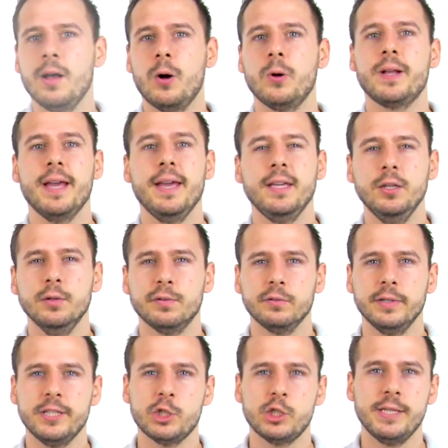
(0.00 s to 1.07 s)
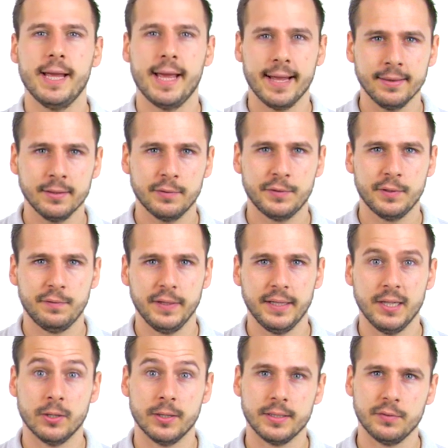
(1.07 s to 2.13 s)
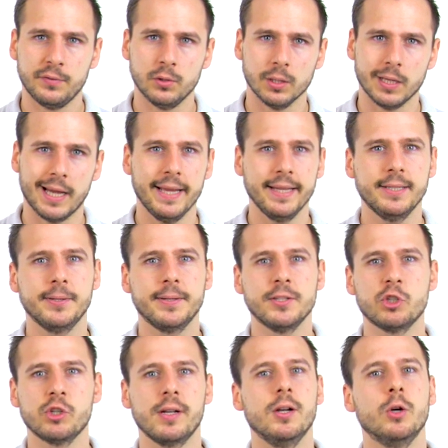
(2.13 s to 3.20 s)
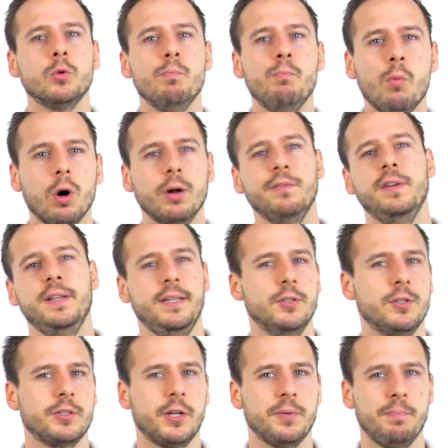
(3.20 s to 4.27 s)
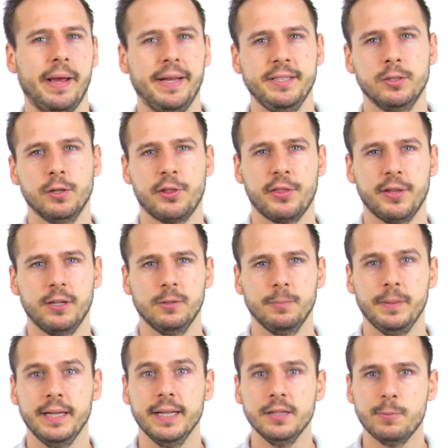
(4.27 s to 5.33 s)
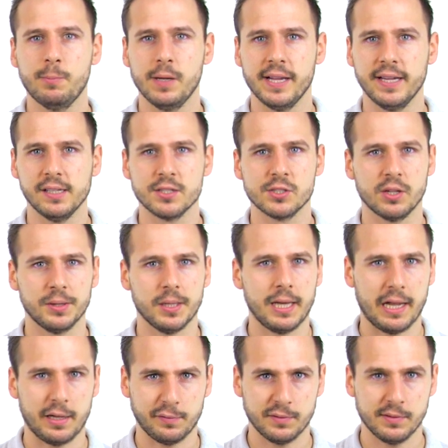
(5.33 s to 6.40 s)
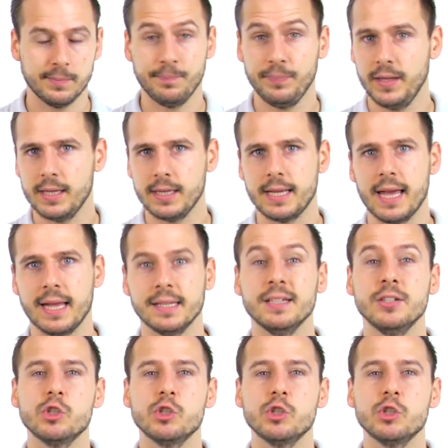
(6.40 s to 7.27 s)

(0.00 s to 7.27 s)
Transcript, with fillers: Okay, you've reached the end of the video and if you like, you can check out more videos on manual therapy in the playlist on the left. Again,